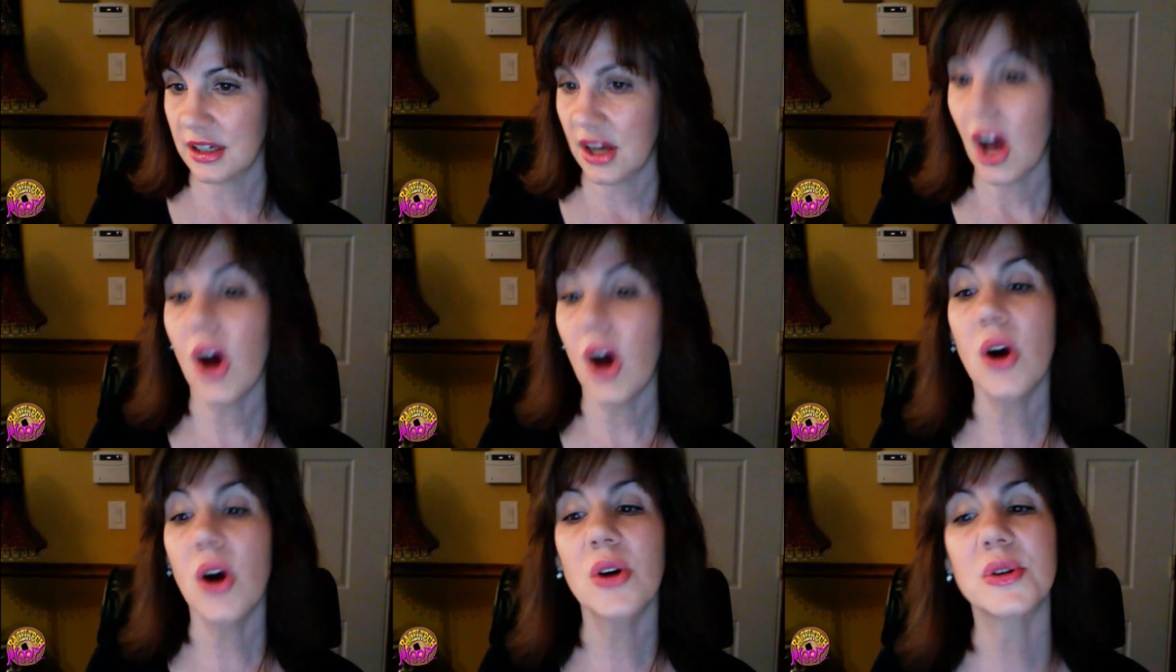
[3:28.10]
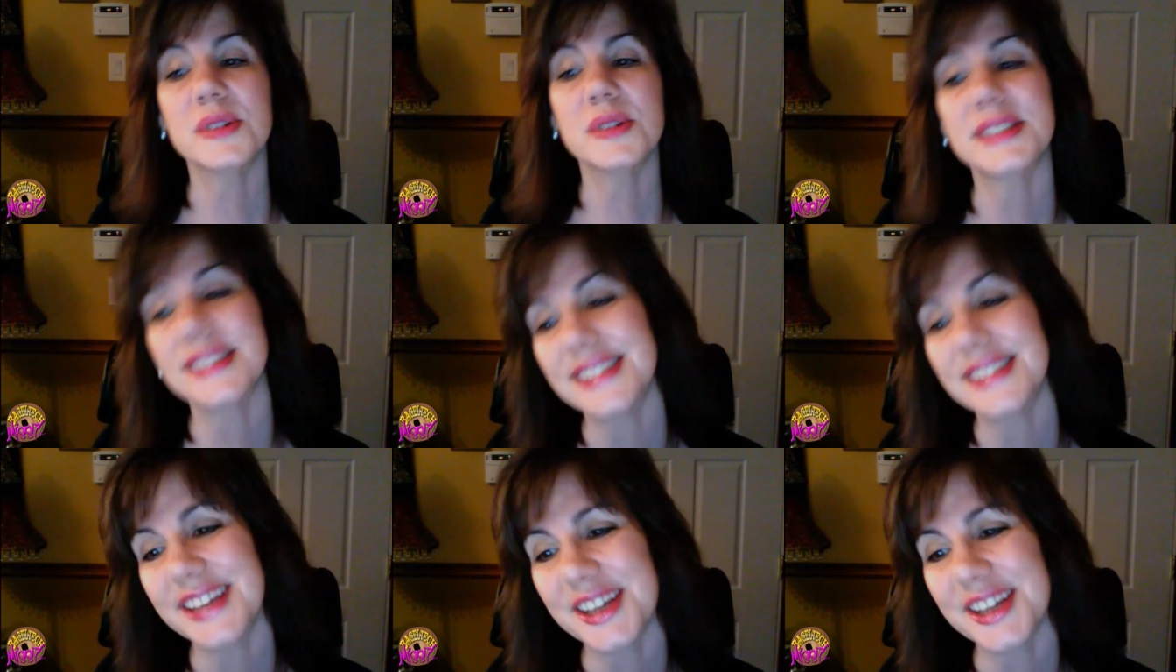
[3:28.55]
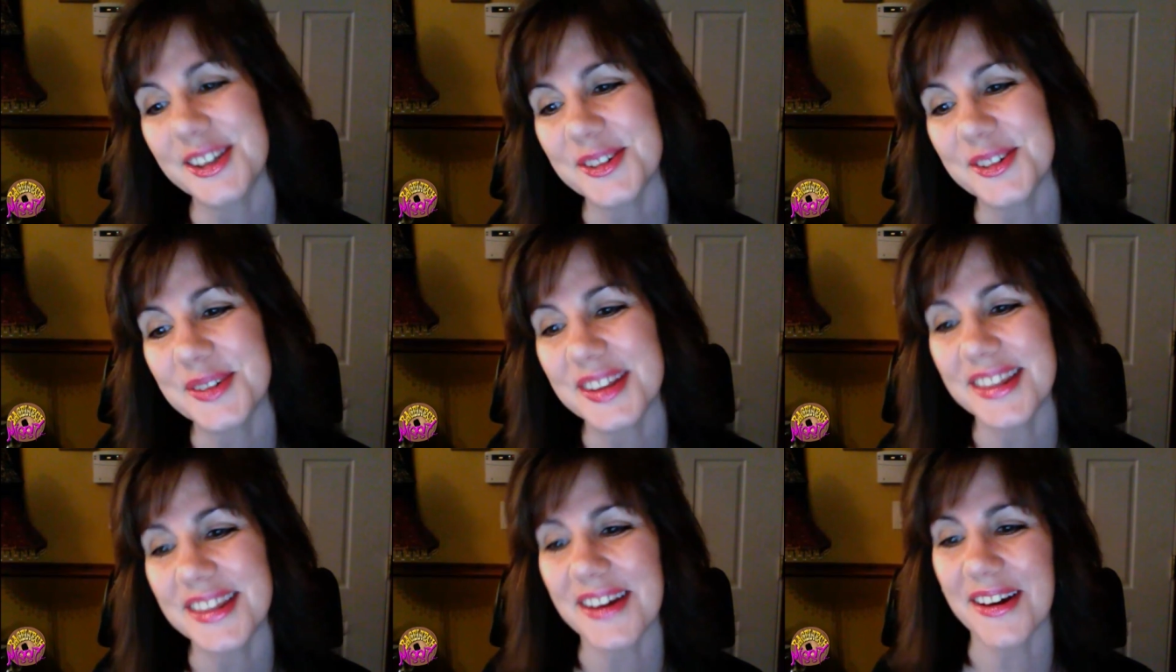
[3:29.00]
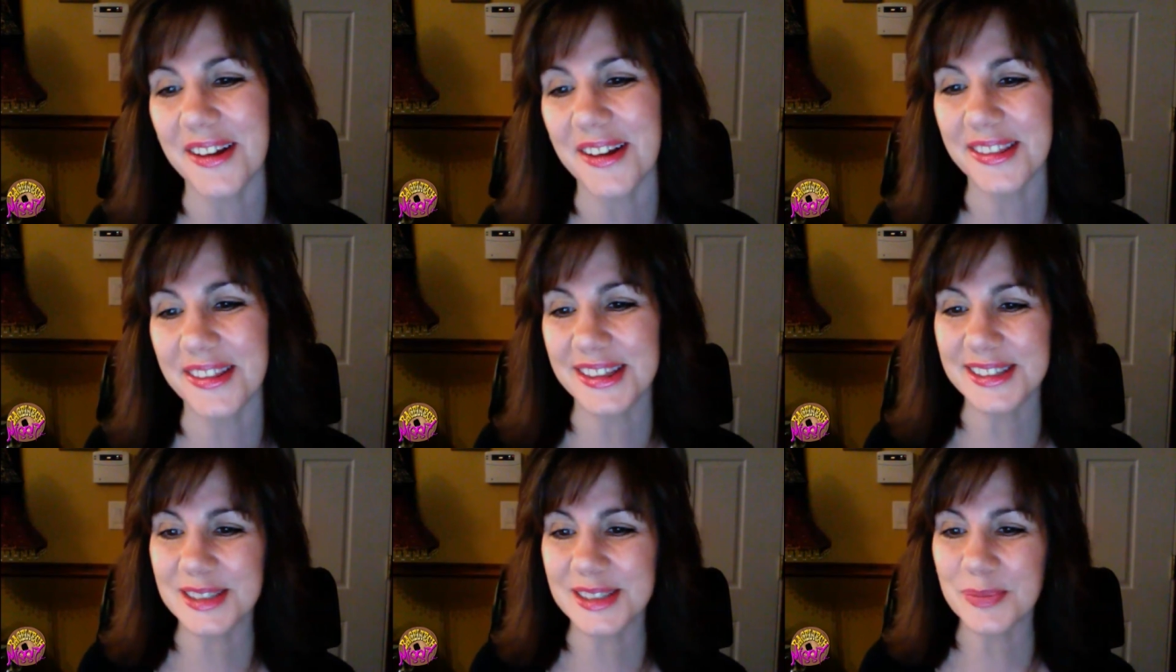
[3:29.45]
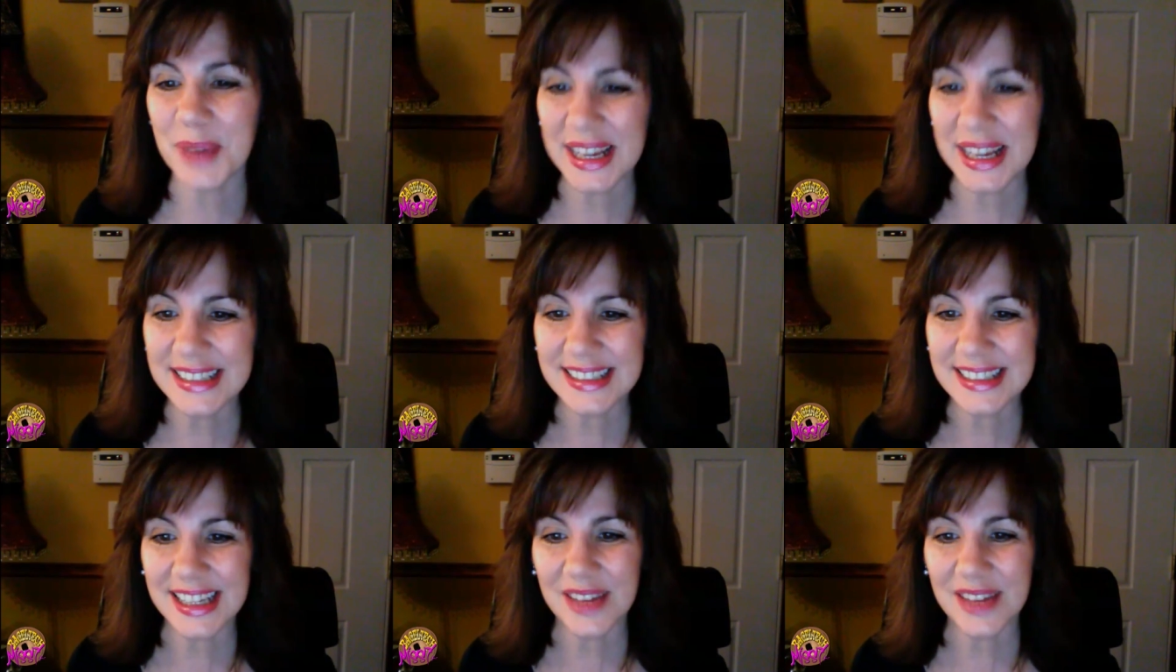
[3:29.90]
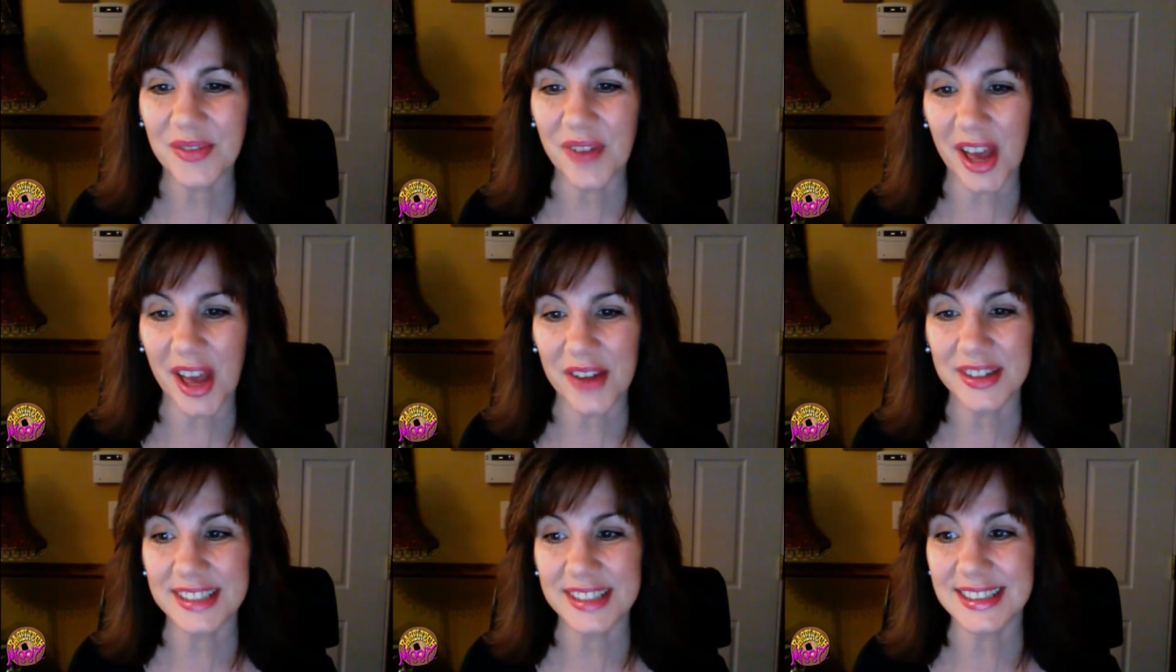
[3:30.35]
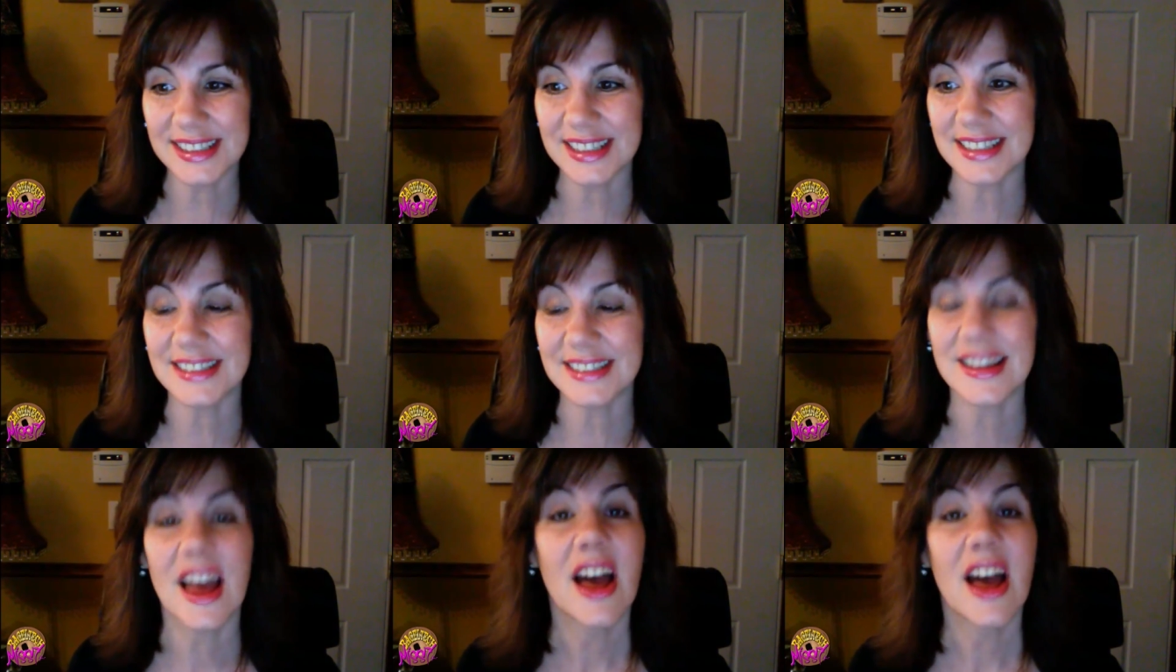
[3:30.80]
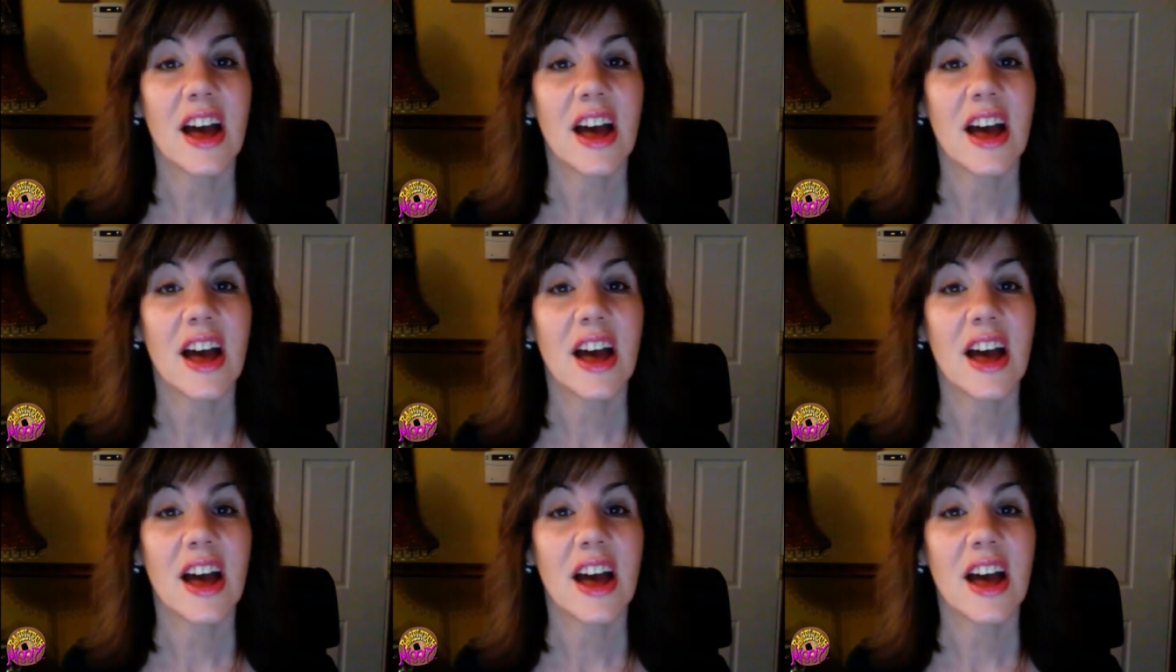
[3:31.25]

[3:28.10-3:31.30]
Oh, to deal with all those pesky viruses.